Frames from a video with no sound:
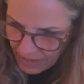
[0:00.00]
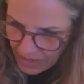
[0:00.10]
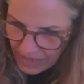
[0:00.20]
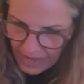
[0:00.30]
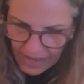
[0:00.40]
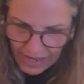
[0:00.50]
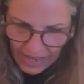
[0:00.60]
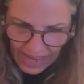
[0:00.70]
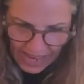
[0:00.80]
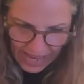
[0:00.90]
Yeah,
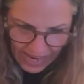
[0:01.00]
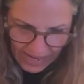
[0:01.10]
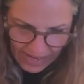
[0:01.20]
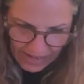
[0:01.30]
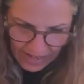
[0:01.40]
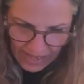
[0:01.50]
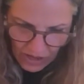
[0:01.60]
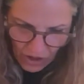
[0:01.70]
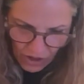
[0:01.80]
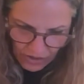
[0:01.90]
and
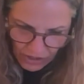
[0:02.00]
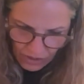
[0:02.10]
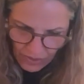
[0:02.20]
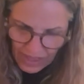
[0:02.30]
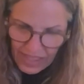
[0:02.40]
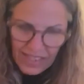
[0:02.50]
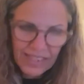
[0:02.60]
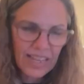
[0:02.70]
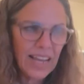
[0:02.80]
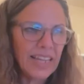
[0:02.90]
also that this
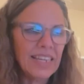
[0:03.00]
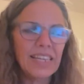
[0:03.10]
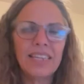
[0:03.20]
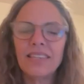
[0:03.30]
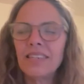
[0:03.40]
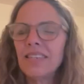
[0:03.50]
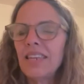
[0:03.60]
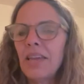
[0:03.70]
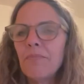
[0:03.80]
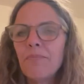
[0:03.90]
guy needed to
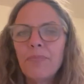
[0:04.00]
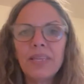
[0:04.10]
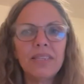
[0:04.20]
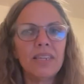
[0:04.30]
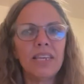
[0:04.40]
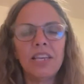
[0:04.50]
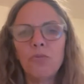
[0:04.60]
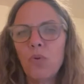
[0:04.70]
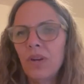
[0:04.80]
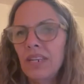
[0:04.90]
stay busy. He
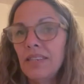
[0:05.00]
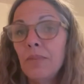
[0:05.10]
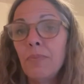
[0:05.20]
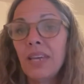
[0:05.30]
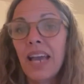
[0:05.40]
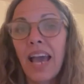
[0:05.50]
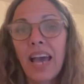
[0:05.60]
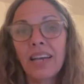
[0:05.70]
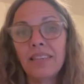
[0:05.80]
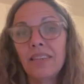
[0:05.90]
wanted to be
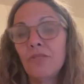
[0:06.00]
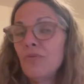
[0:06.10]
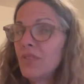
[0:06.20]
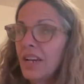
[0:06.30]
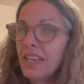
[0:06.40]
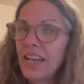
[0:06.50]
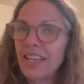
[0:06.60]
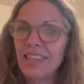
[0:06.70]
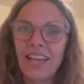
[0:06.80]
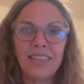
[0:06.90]
active.
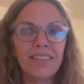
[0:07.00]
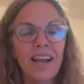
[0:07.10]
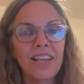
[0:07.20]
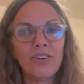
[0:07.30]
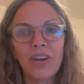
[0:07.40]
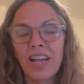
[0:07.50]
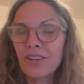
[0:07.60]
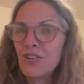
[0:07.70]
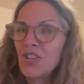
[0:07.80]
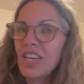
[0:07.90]
Again, that tiger
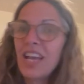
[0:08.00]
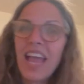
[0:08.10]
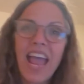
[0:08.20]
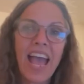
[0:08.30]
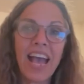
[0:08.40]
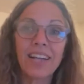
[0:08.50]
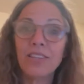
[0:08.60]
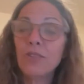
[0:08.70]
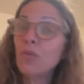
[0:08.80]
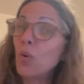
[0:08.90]
energy,
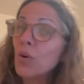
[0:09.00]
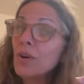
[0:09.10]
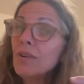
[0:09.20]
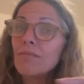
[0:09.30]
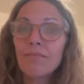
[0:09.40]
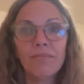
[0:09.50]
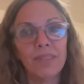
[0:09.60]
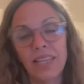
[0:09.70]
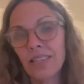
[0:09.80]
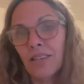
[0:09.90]
active, or
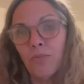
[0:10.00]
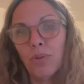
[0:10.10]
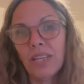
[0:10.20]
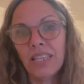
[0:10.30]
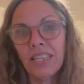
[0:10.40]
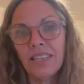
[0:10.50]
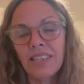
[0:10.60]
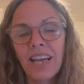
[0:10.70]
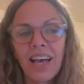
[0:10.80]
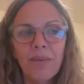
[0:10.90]
let's completely
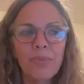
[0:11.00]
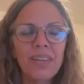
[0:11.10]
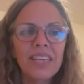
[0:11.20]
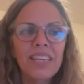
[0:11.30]
stop.